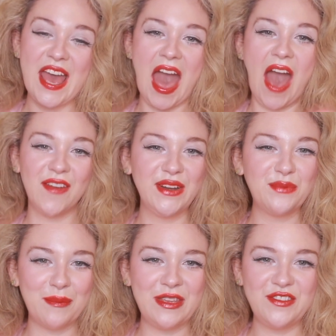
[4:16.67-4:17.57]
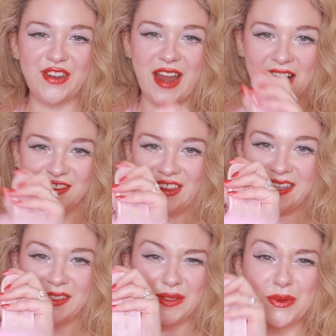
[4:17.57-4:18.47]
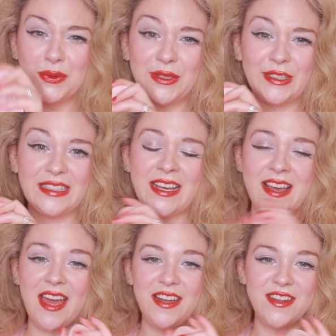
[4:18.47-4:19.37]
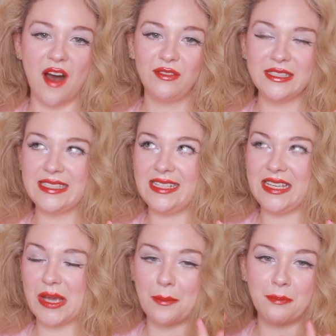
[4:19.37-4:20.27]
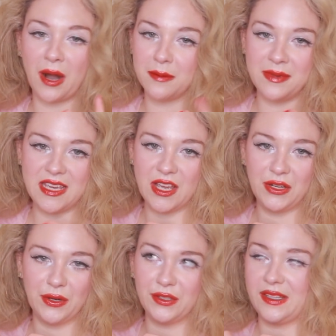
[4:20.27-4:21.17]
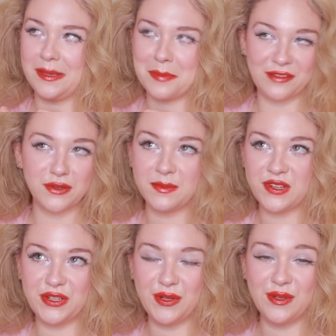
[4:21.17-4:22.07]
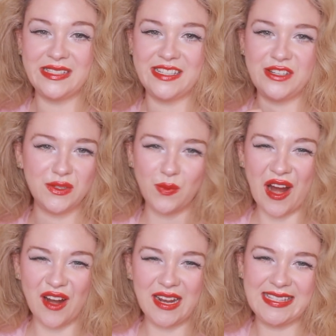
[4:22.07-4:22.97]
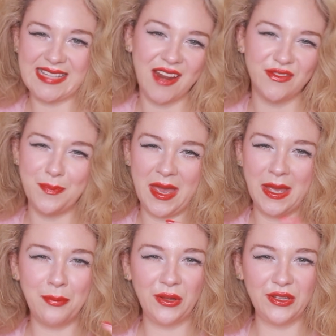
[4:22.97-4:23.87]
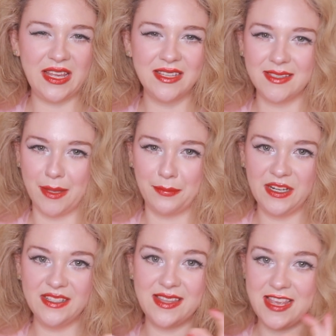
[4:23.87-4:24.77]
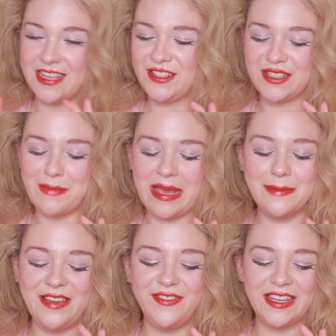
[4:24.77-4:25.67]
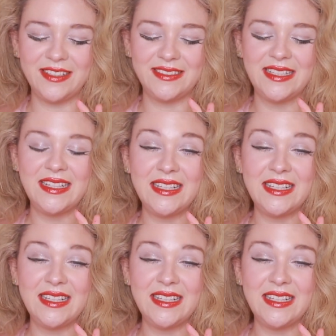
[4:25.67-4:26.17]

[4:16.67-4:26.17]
every woman should have these cool novelty Barbie girly bedroom shoes to just wear instead of big bulky slippers. These just make me feel